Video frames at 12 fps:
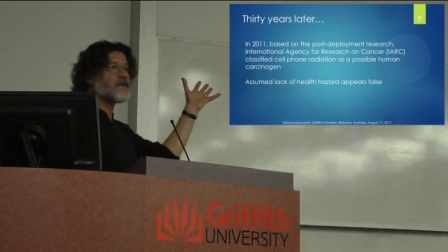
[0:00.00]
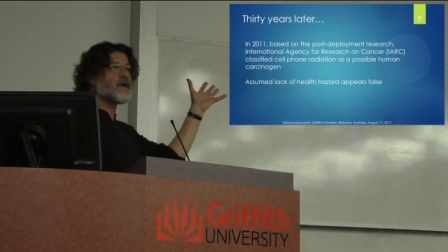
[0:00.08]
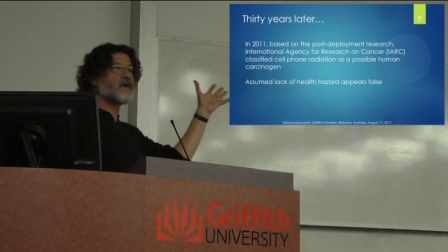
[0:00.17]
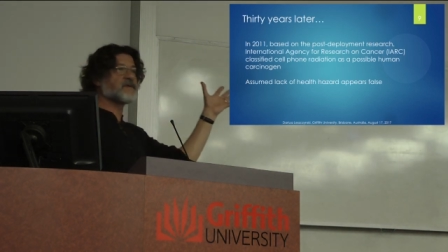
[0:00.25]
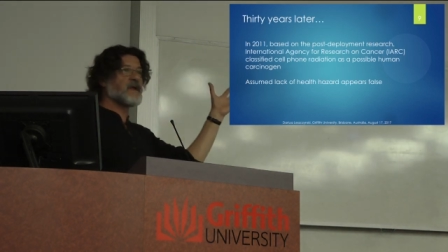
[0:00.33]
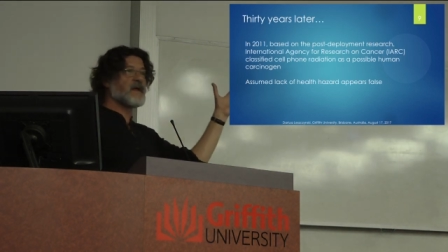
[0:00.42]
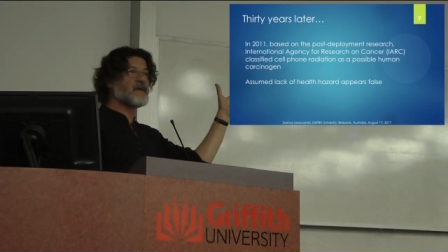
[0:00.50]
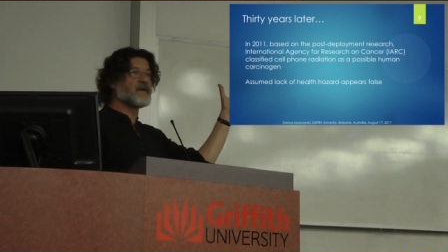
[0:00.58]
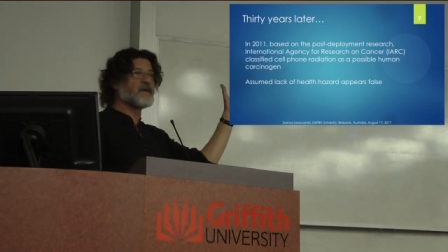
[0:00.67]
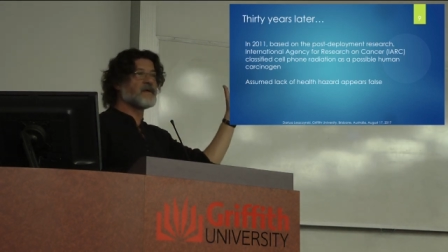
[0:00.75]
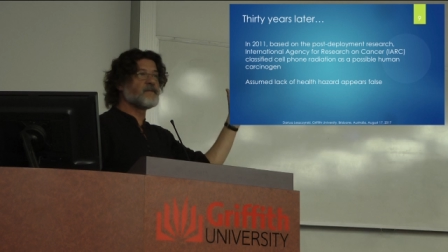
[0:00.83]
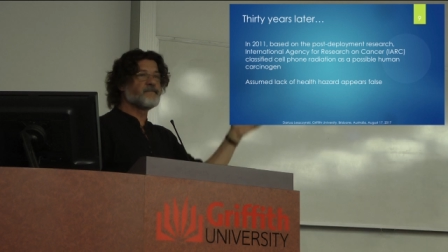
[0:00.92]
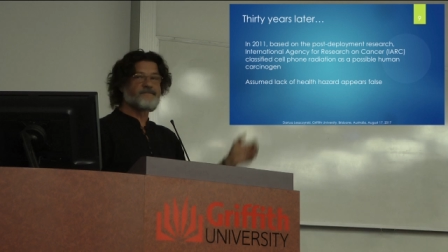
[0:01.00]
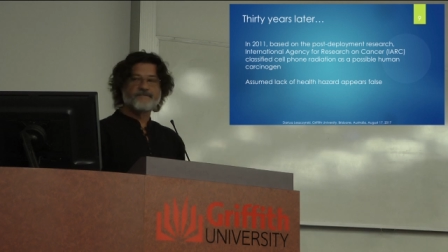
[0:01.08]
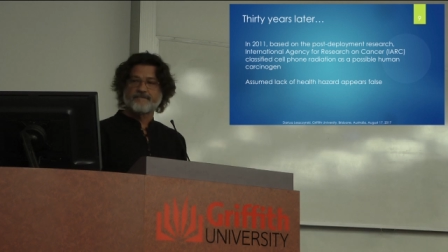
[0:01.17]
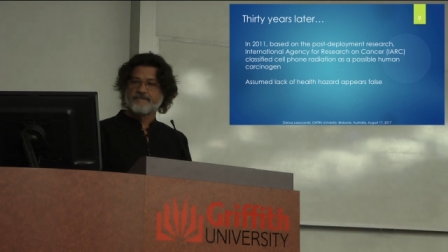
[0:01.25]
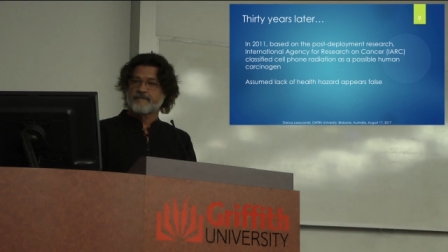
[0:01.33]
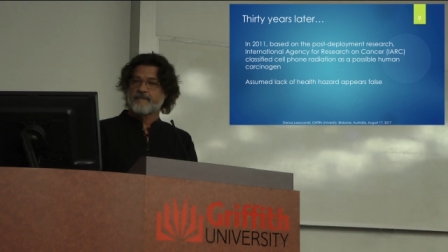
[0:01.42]
years later,
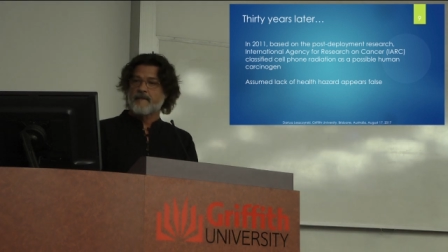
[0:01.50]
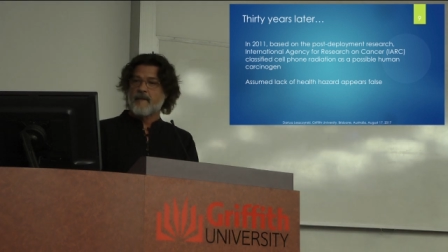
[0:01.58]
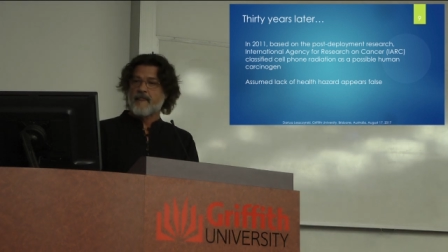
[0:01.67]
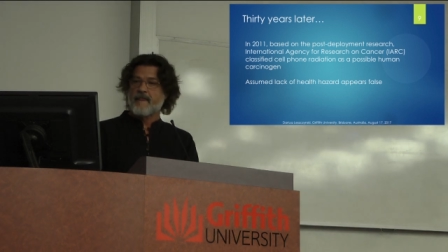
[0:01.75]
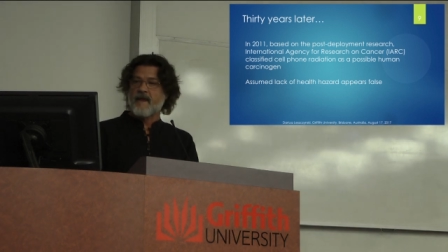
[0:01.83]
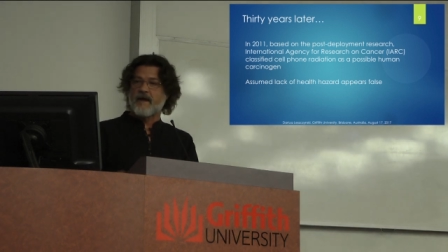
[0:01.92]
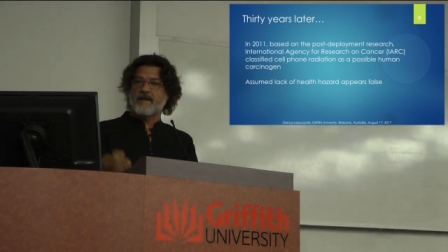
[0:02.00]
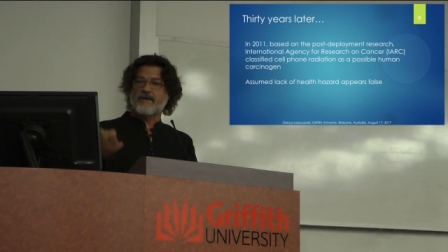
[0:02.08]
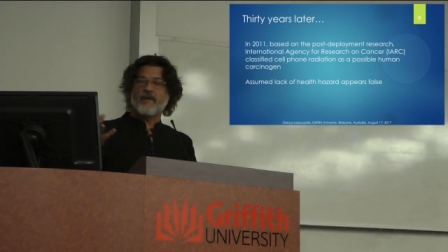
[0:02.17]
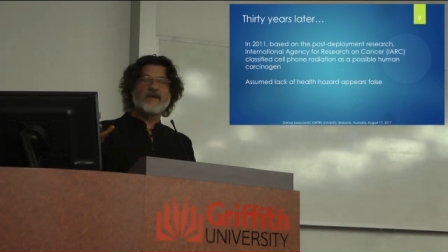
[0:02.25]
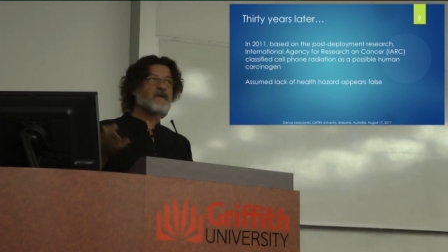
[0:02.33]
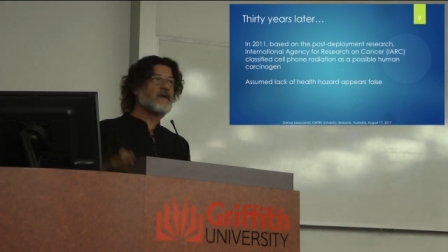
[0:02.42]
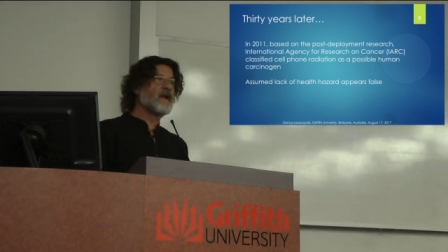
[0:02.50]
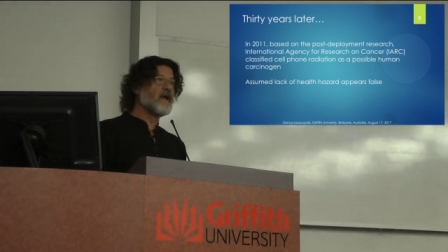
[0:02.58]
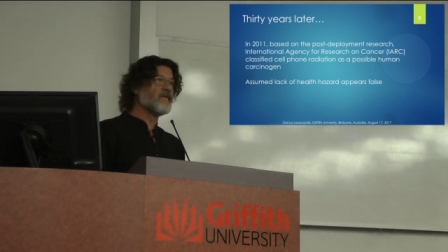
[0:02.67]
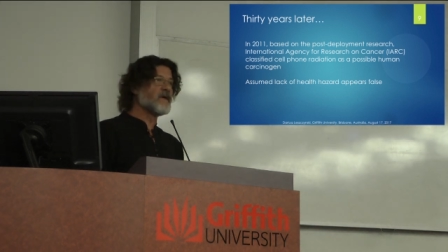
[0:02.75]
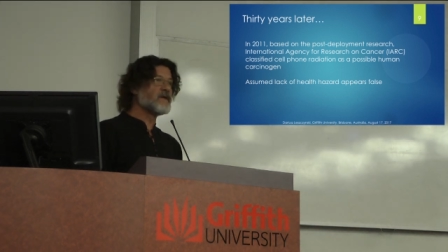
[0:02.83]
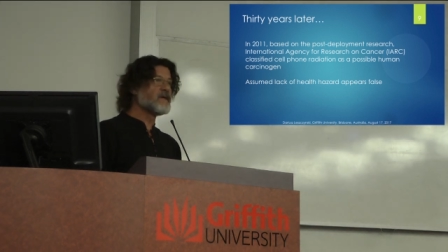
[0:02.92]
in
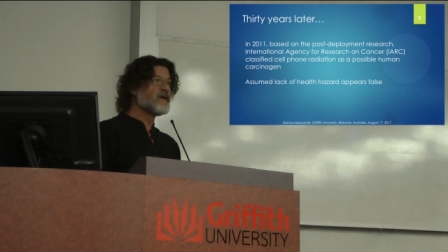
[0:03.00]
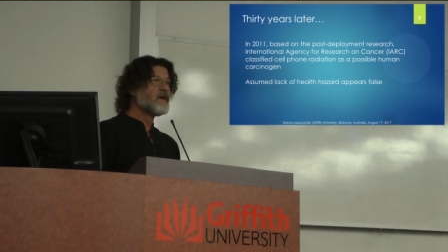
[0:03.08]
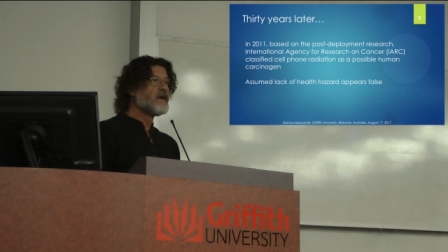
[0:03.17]
2011,